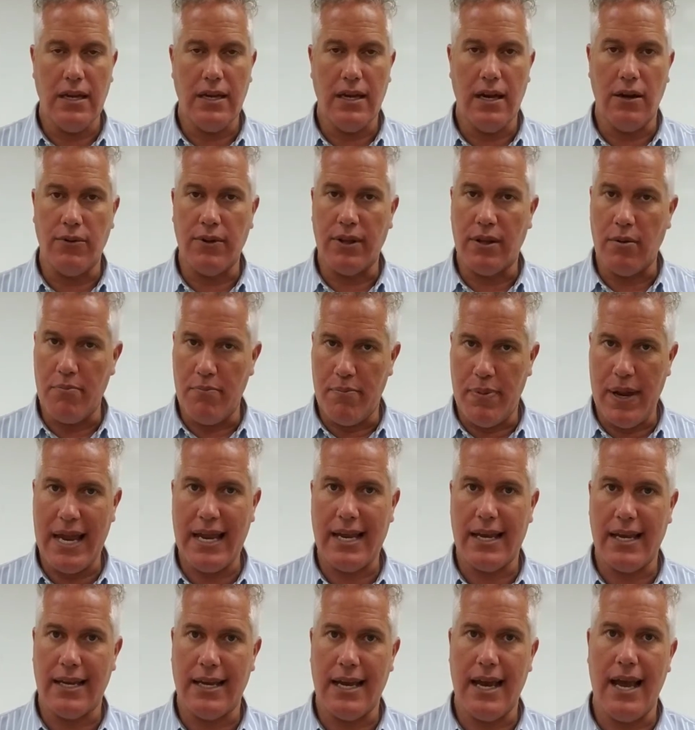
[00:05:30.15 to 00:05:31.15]
Now with a
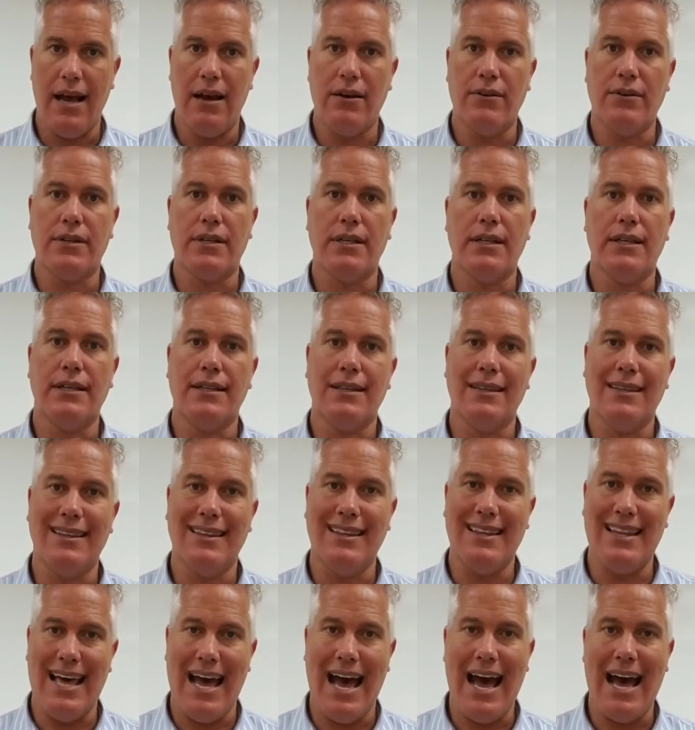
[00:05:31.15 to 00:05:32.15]
bank account,
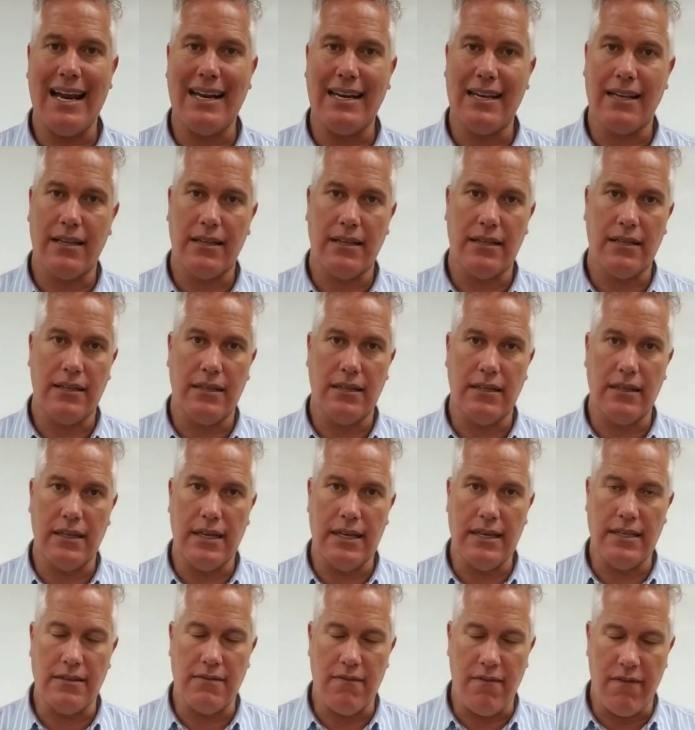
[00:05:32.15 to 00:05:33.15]
that
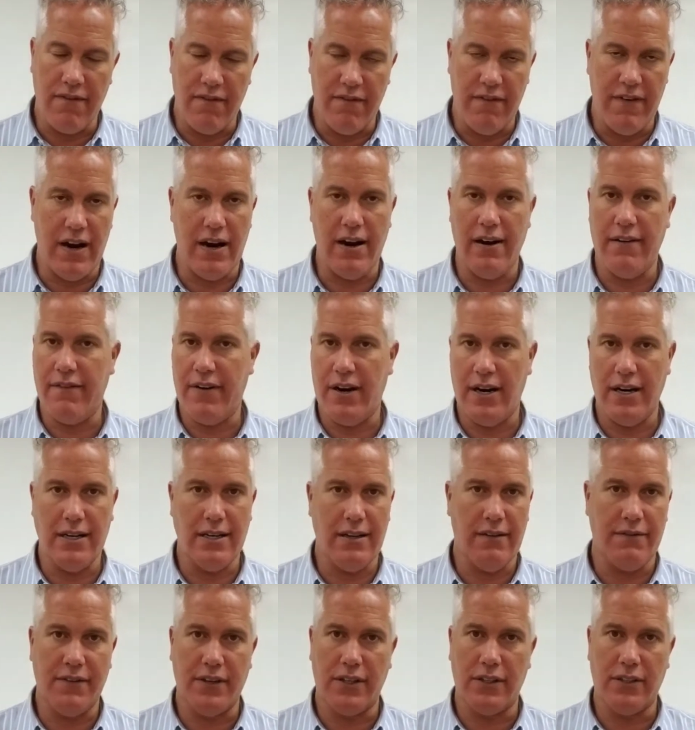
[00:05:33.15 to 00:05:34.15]
is very, very
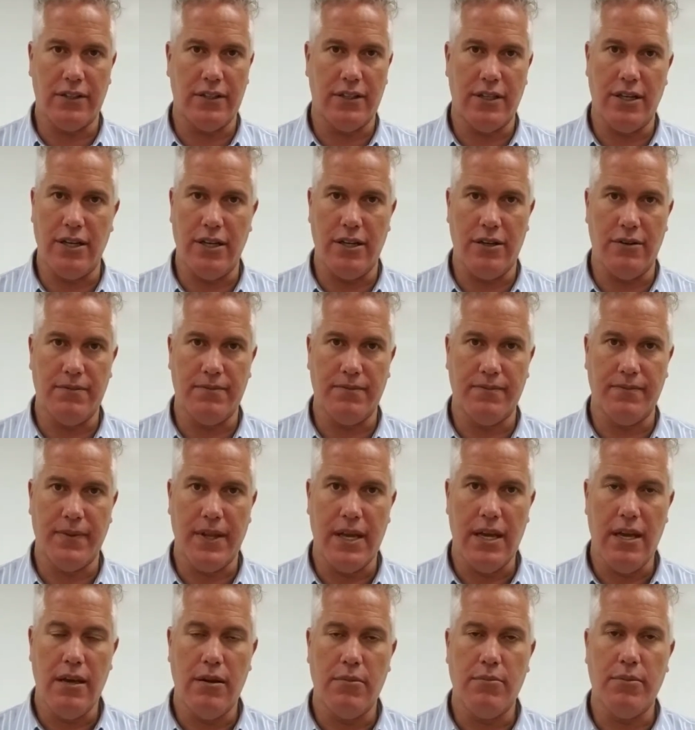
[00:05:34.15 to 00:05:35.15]
difficult to do
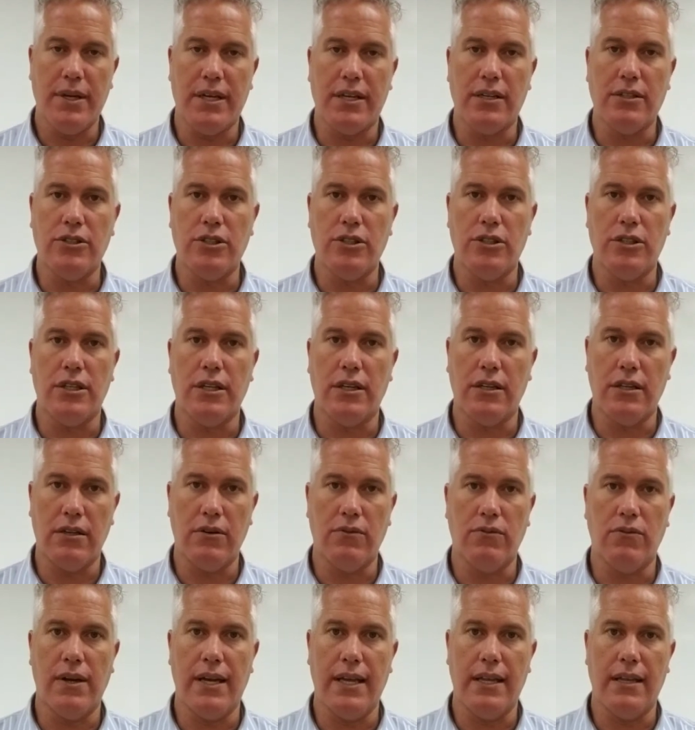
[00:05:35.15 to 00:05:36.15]
because you're
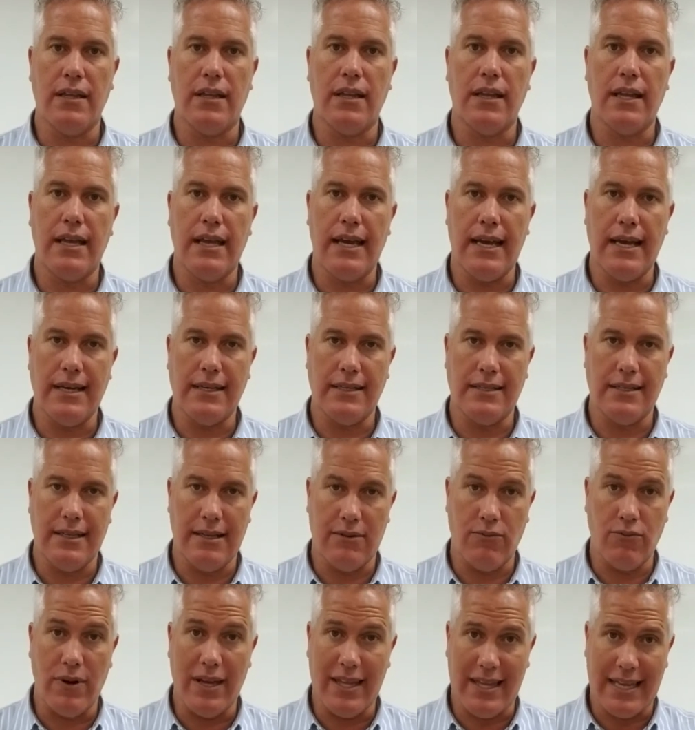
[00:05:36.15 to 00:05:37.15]
dealing
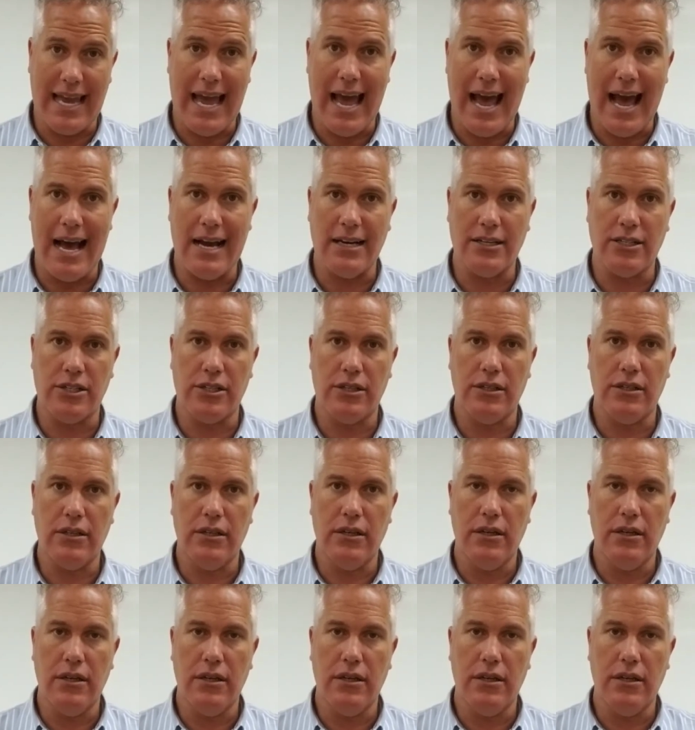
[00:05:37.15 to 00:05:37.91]
with cash.